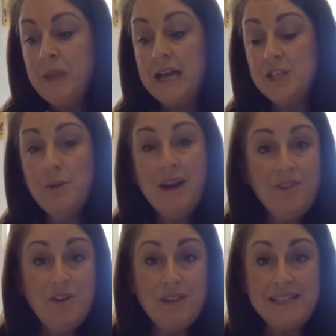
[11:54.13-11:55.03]
I do have
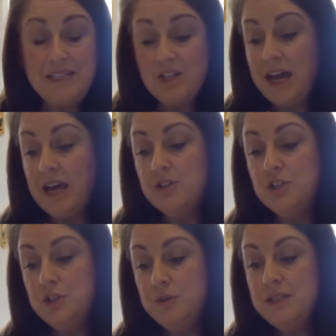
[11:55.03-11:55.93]
an Advantage card,
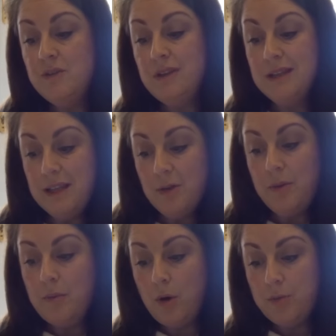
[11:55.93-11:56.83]
so you do save a little
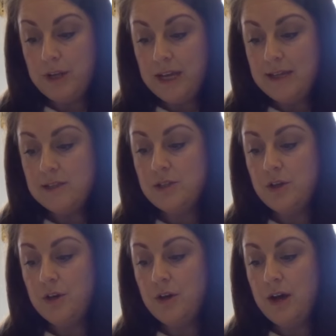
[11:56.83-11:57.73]
bit more money.
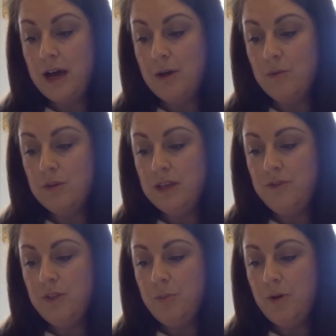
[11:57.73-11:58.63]
So I will give
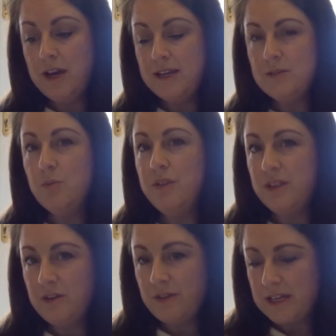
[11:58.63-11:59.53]
you the price with
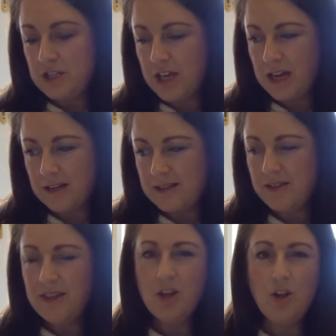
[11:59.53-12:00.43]
an Advantage card, because I
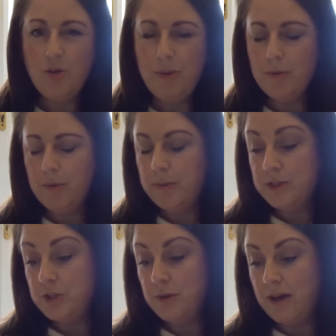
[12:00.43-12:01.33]
think a lot of people probably
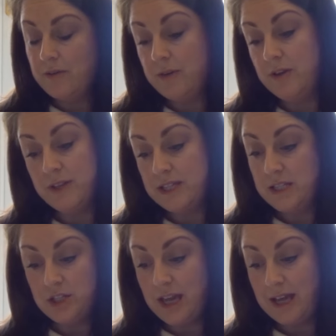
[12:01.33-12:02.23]
do have
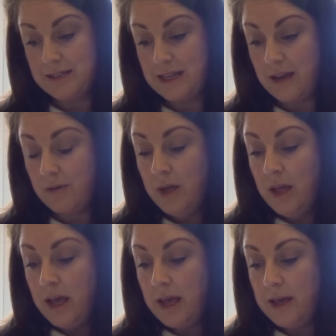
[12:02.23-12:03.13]
Advantage cards now,
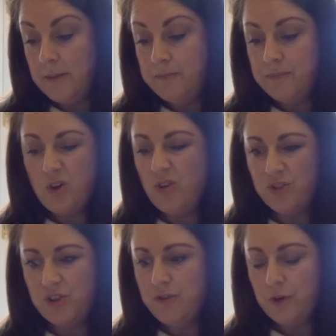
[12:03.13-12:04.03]
or
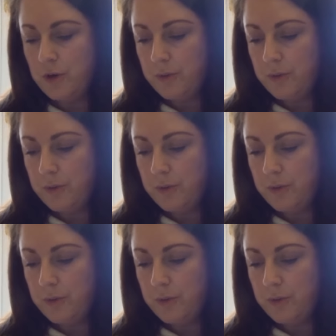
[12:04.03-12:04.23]
on your phone or